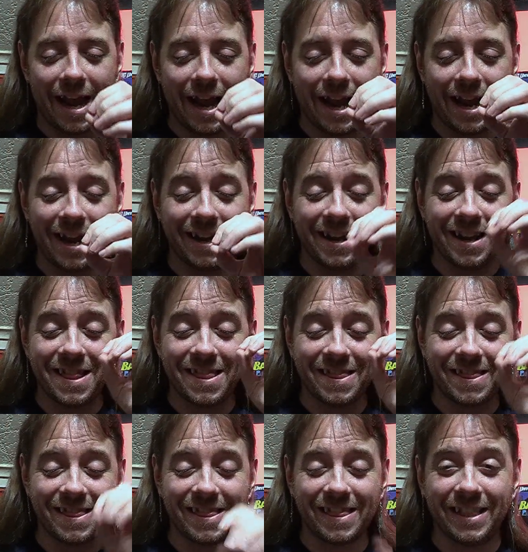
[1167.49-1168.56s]
And
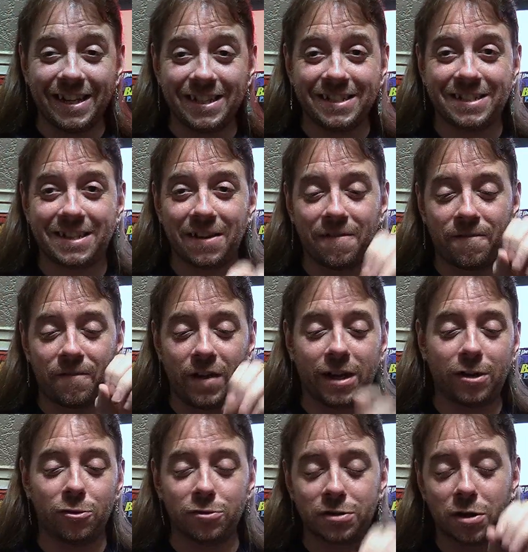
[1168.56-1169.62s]
these
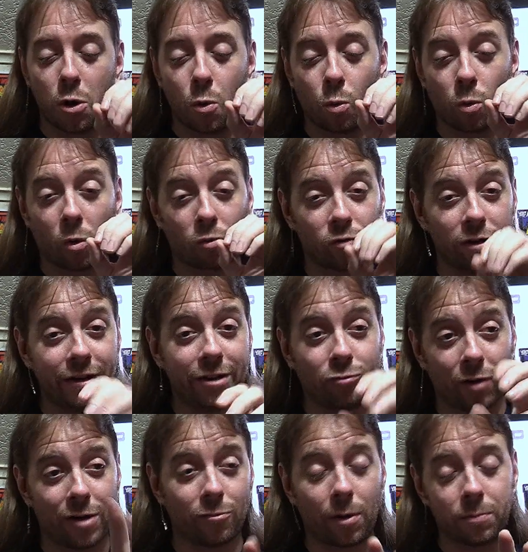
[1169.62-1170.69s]
figures were a really
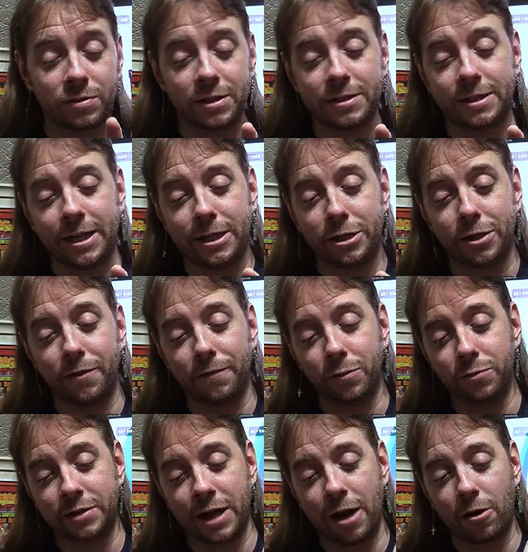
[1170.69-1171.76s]
great representation of
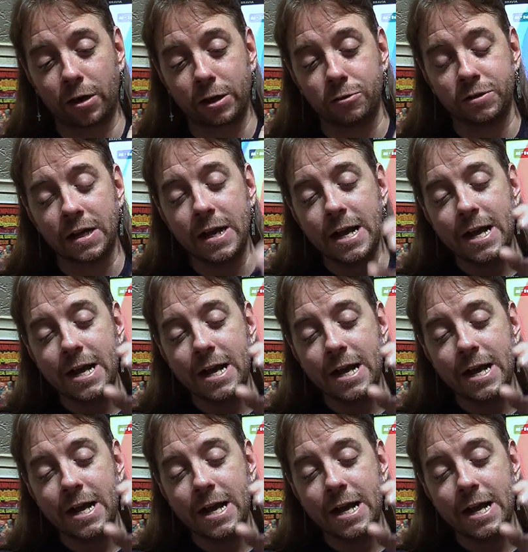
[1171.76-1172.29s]
those characters.